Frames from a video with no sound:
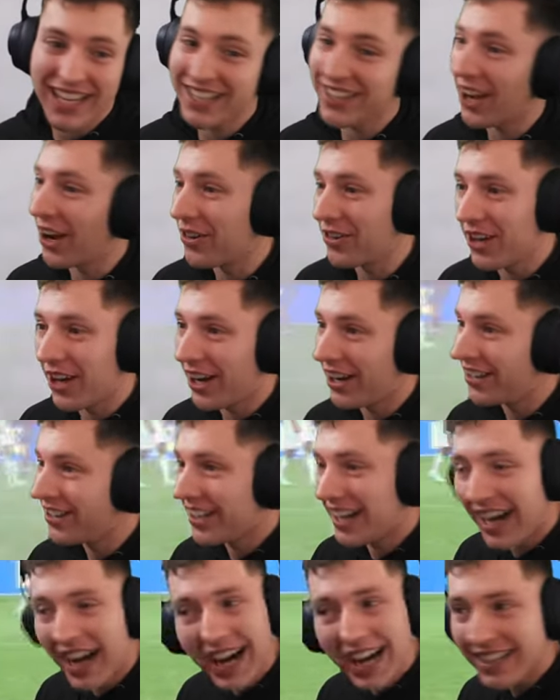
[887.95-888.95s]
I don't know.
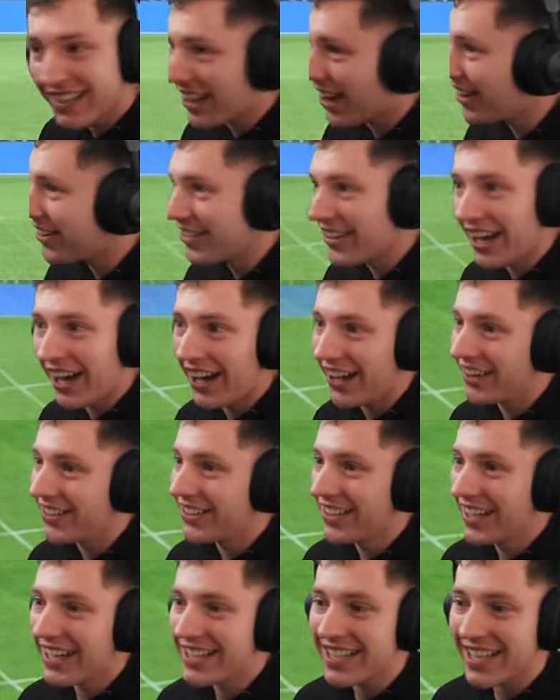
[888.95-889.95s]
I don't
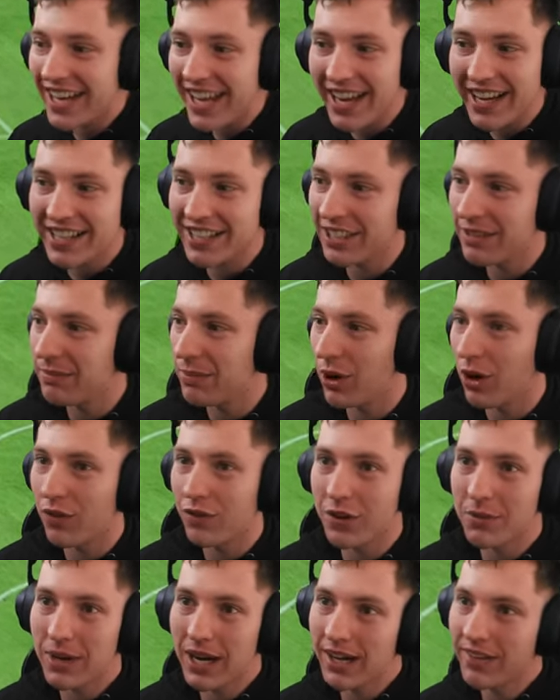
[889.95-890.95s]
know. It's an excellent ball
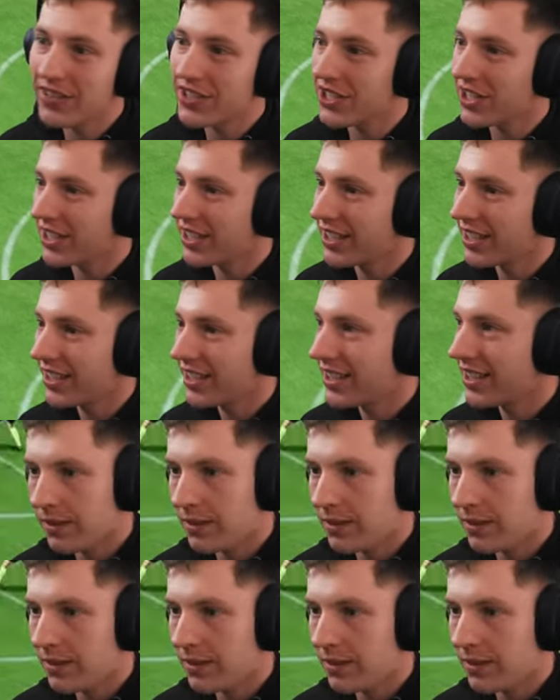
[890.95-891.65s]
from Iversen.